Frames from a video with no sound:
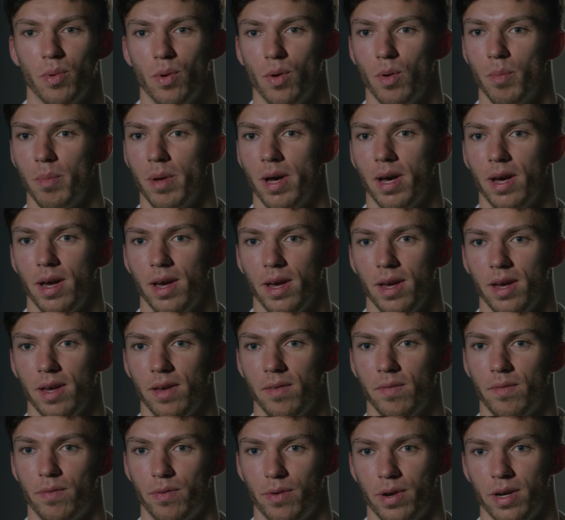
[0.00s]
all
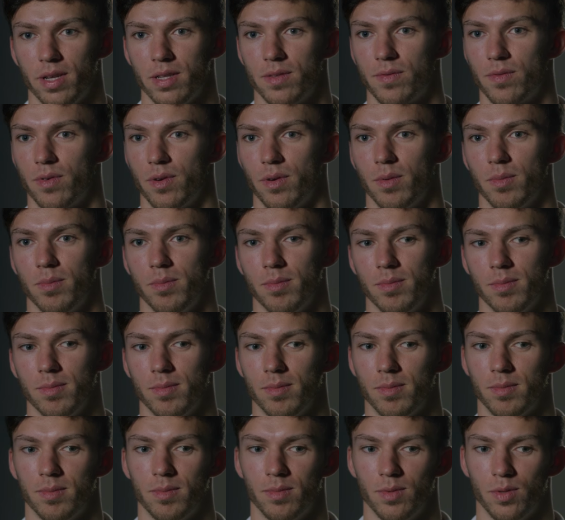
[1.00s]
my friends
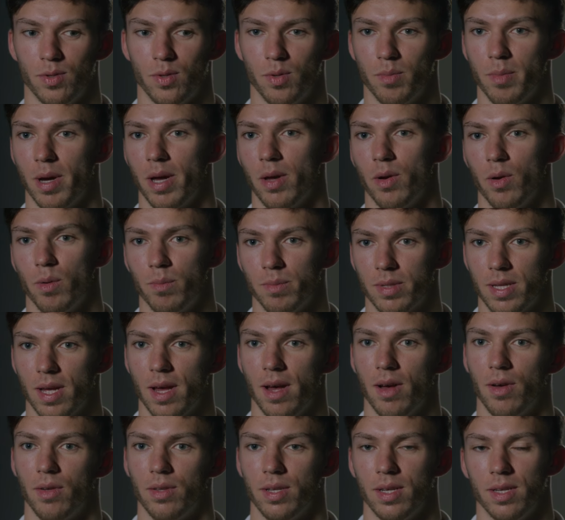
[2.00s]
from you know my
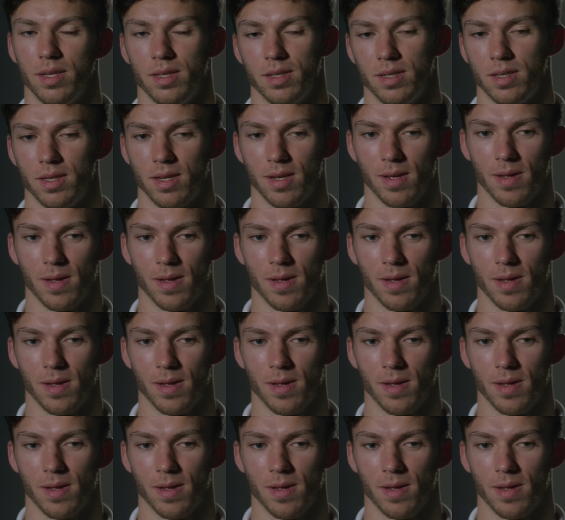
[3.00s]
hometown and